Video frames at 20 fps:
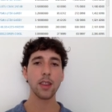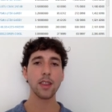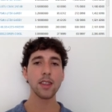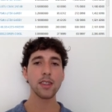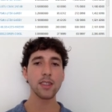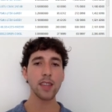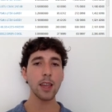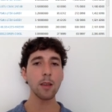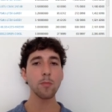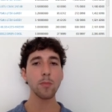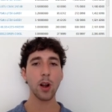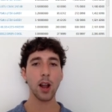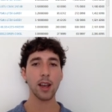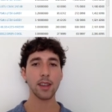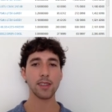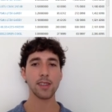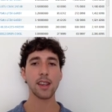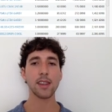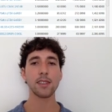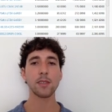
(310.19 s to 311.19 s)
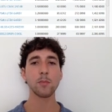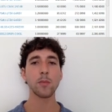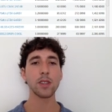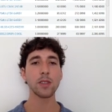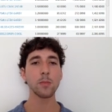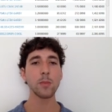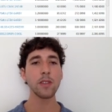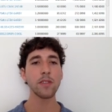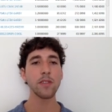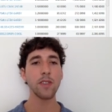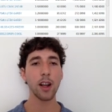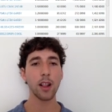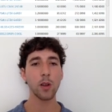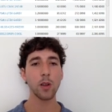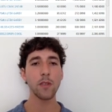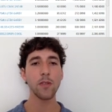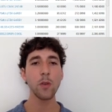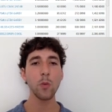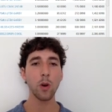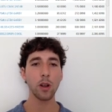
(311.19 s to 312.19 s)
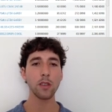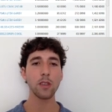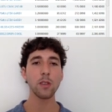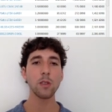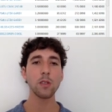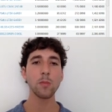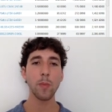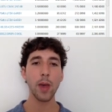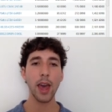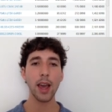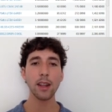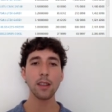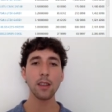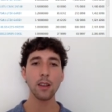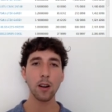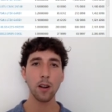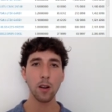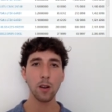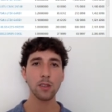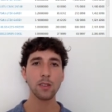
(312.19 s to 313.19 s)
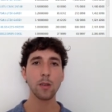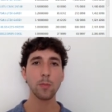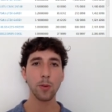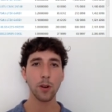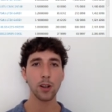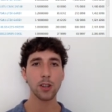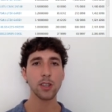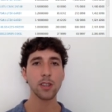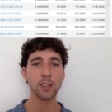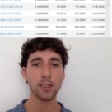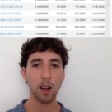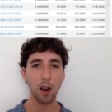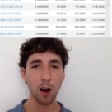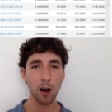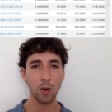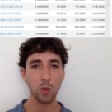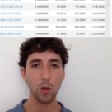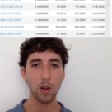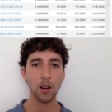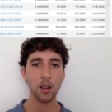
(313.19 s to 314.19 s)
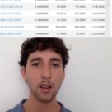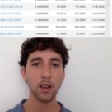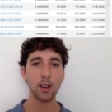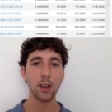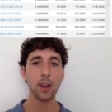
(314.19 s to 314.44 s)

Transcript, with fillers: The same process must be followed if you want to use pegged euros to purchase Ardor